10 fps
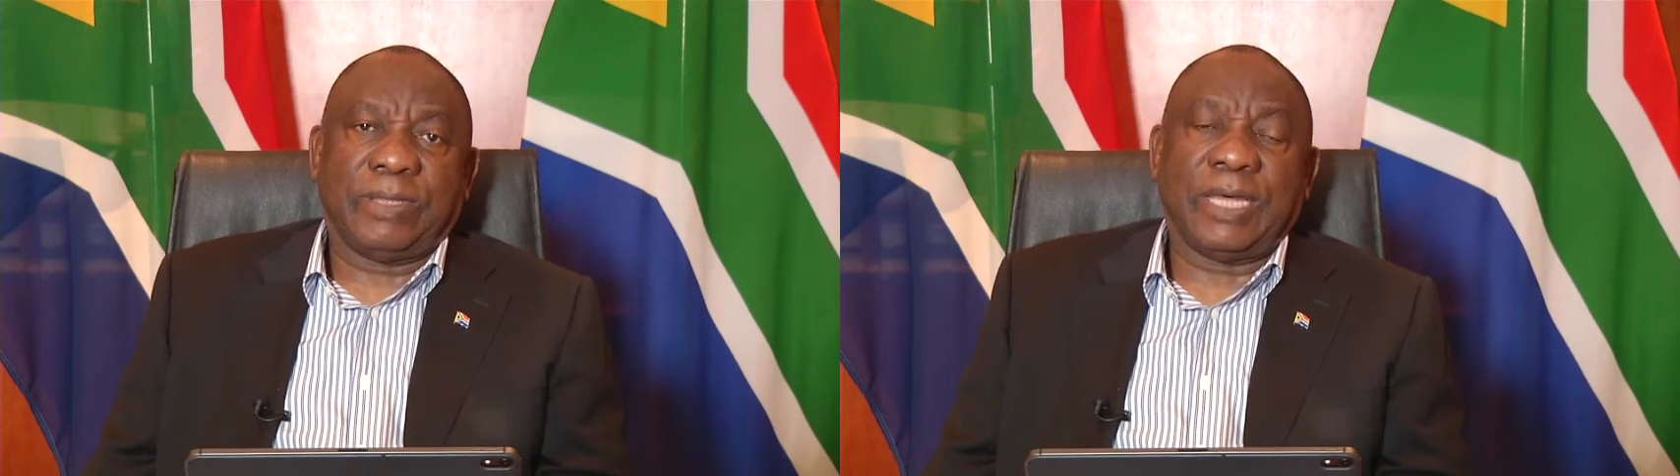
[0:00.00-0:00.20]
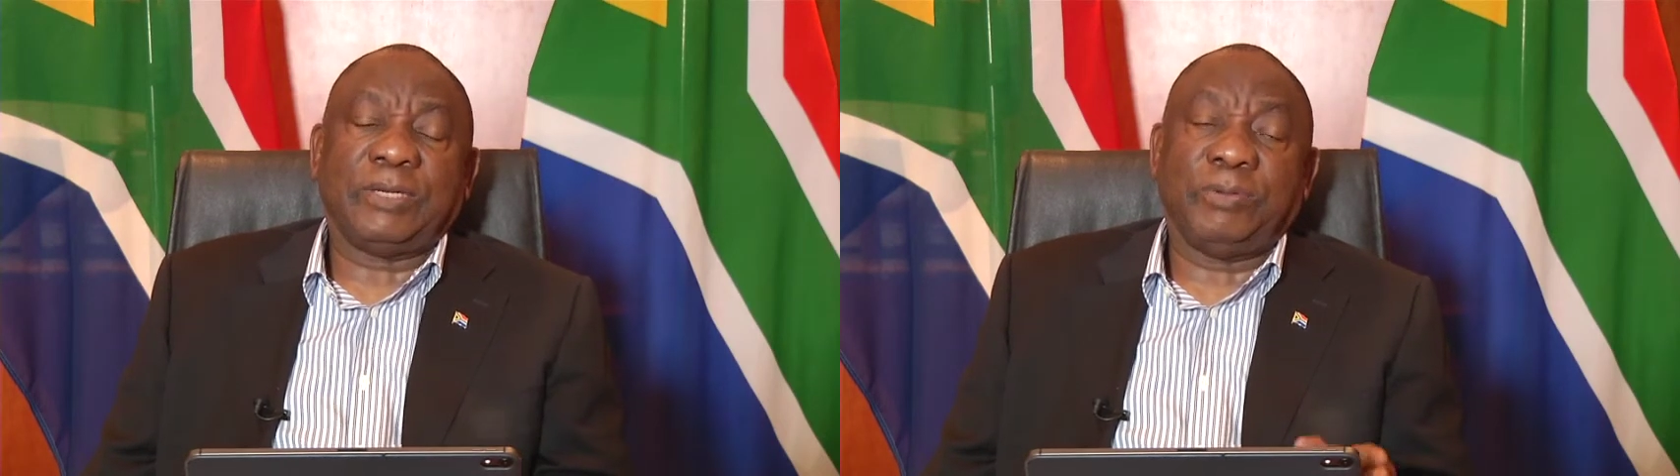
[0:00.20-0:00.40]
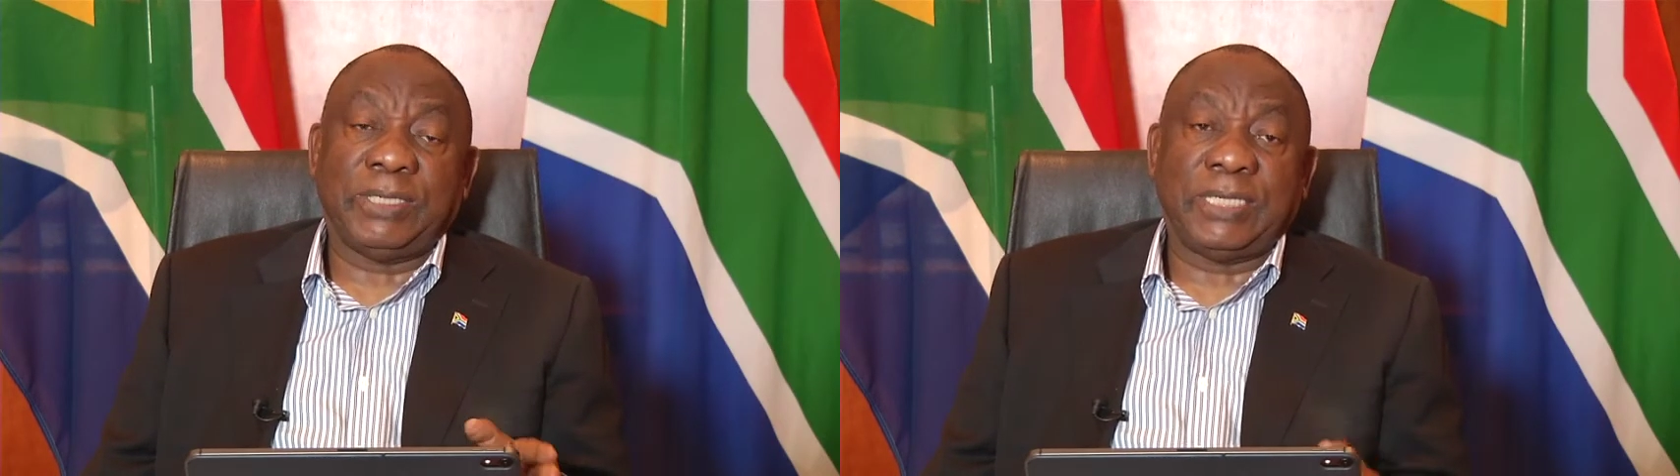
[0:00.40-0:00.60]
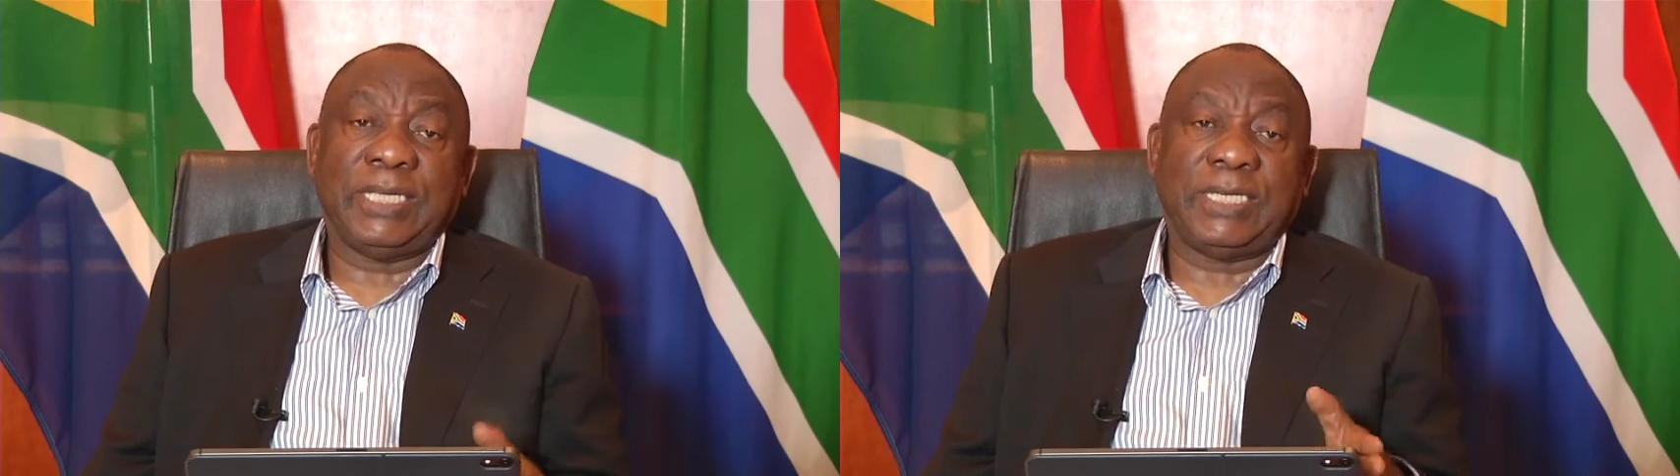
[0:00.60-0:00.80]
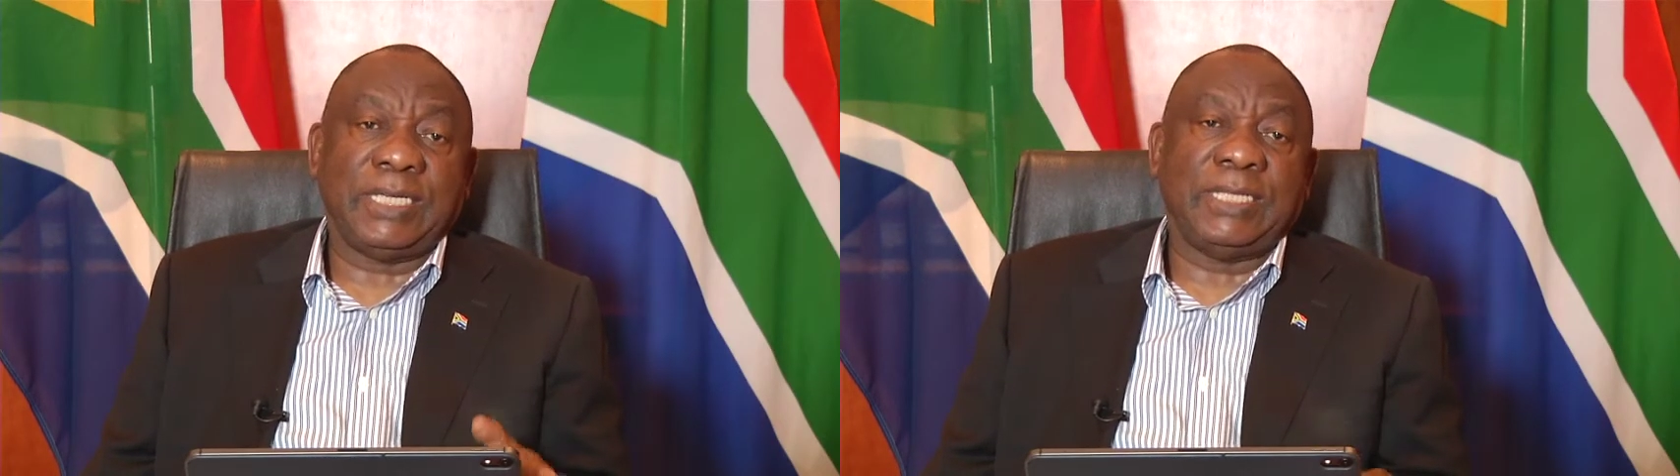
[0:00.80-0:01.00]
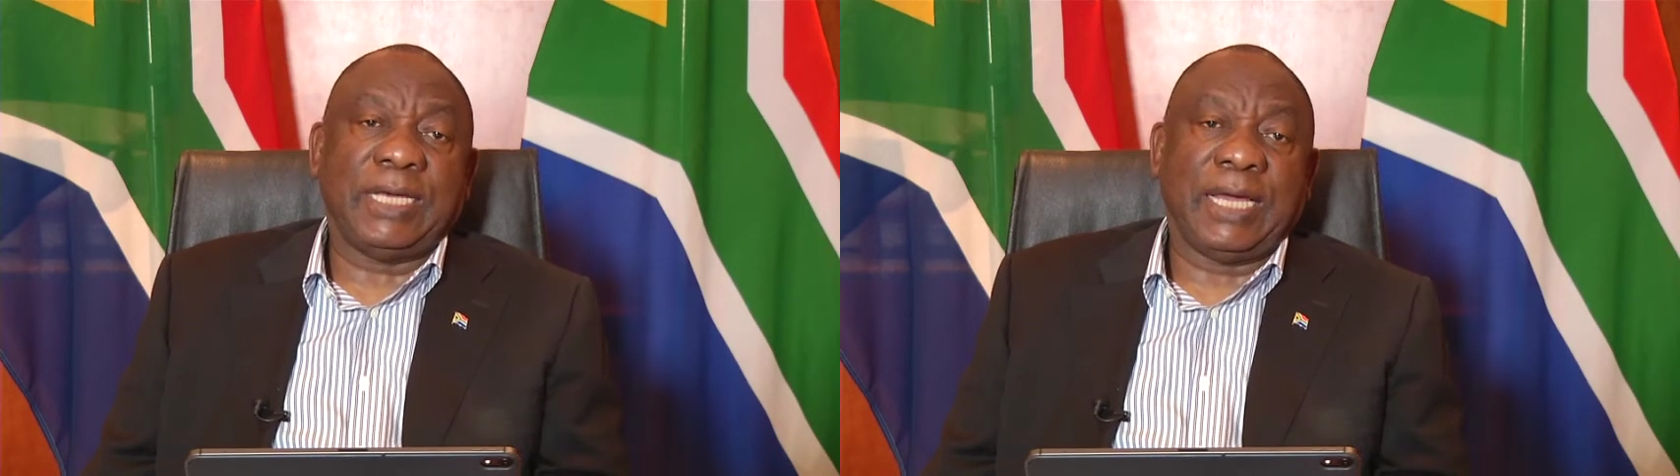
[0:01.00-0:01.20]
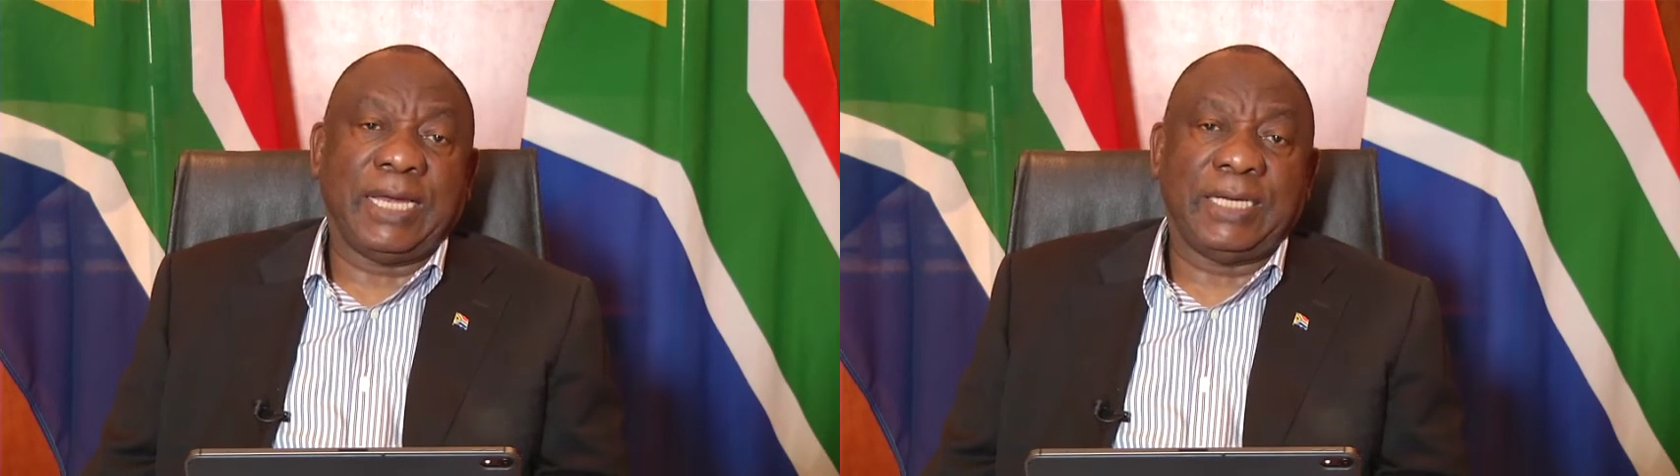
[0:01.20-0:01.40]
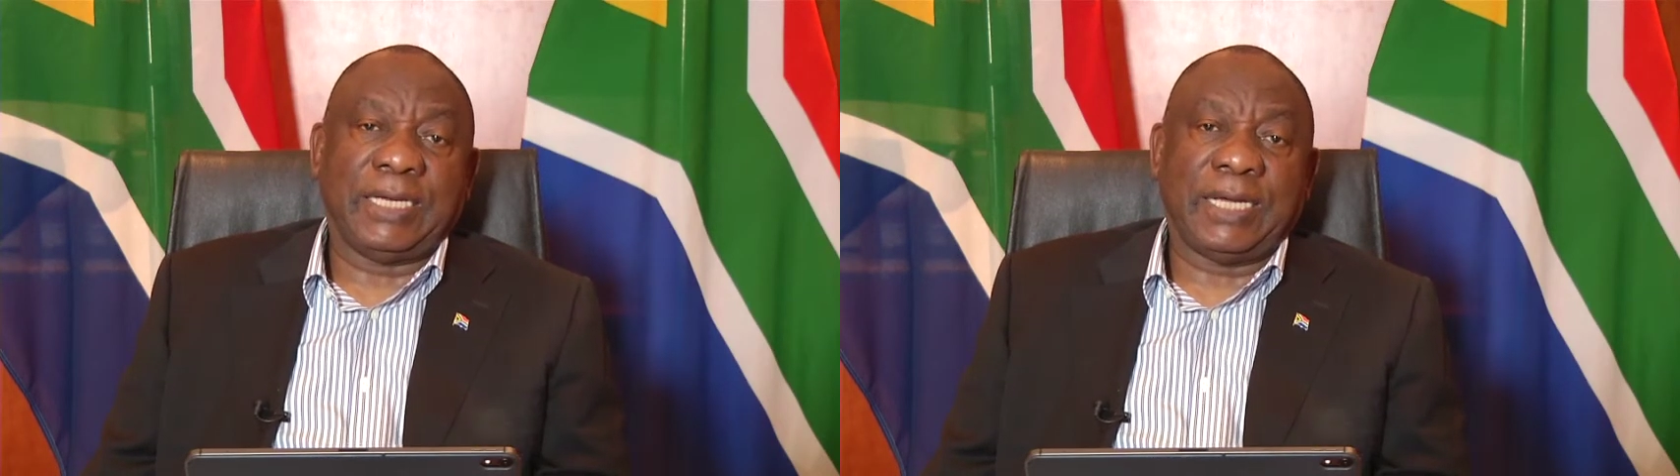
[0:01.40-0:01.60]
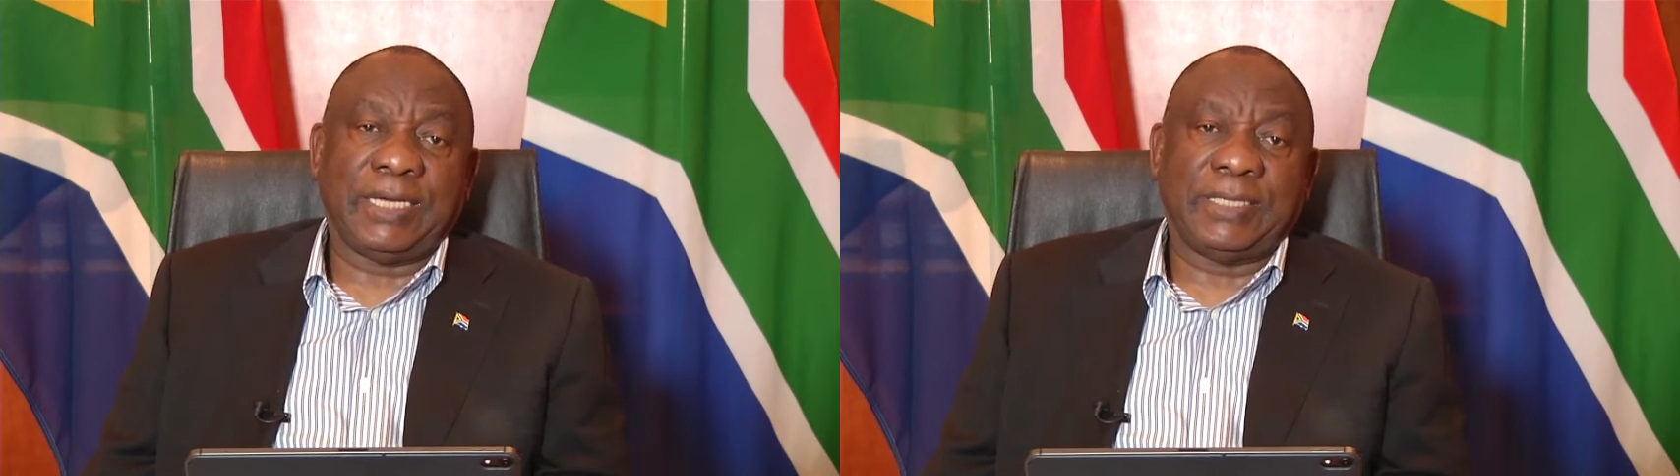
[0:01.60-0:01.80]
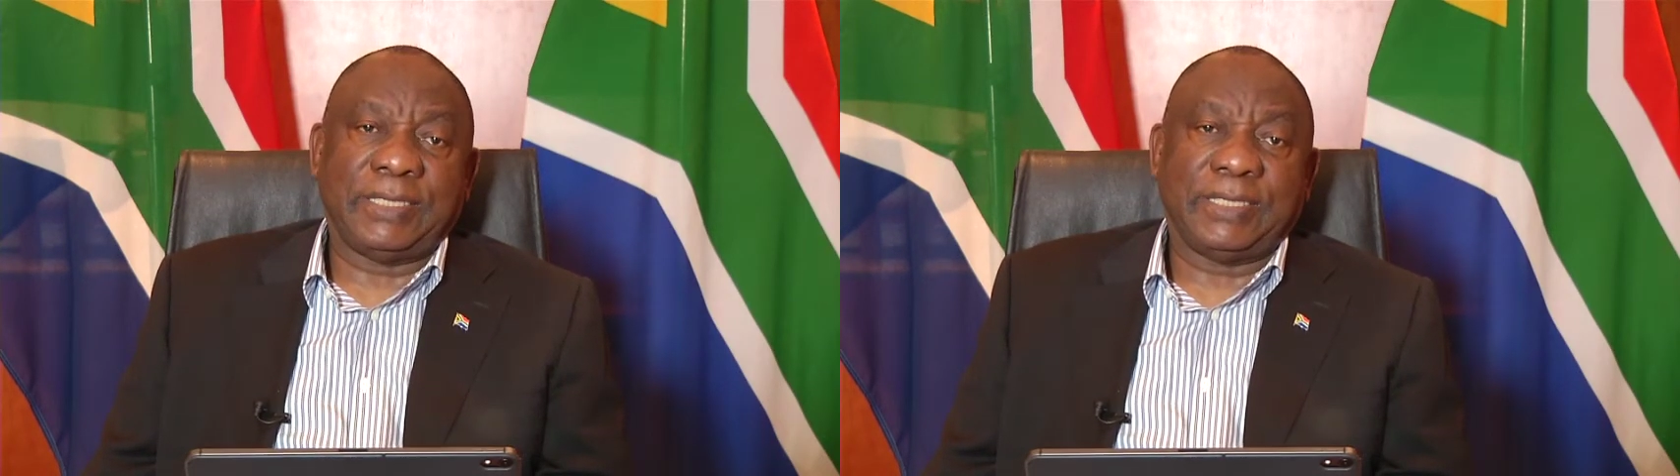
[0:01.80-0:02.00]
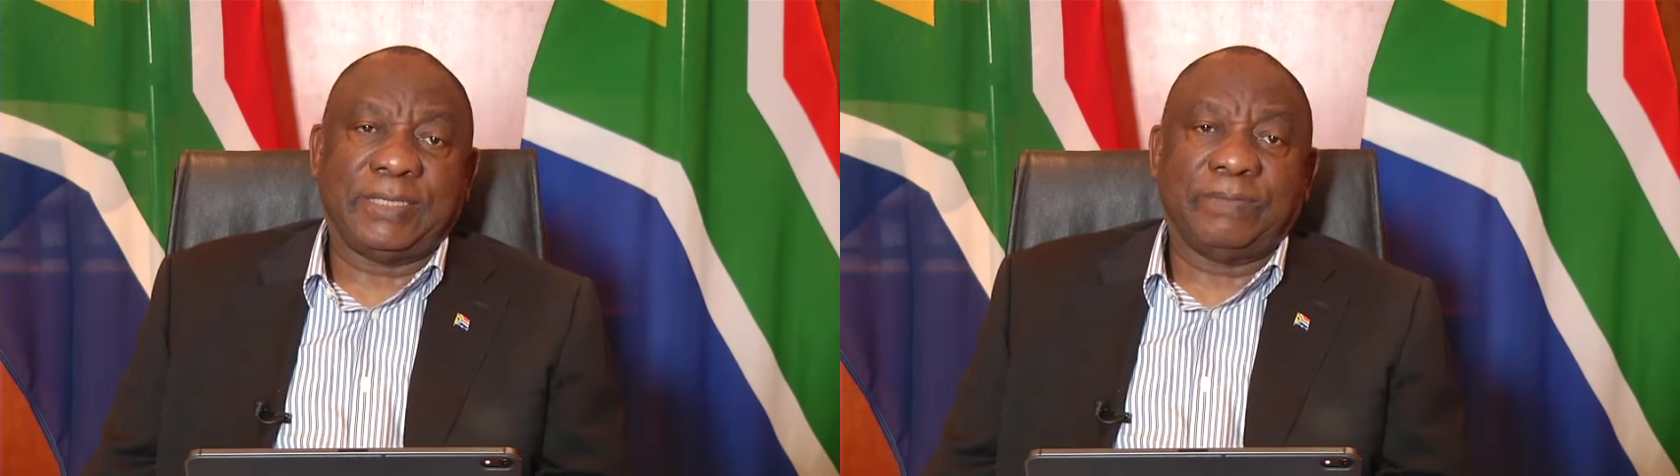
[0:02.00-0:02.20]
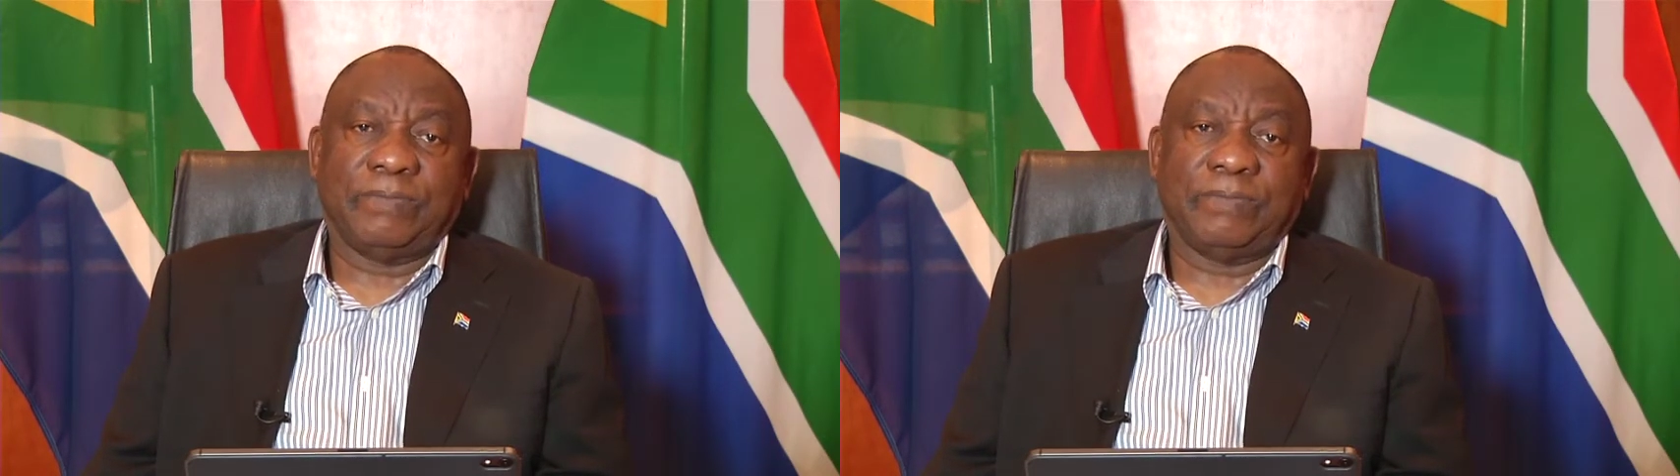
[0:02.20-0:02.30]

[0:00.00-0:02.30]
that we did in the early days.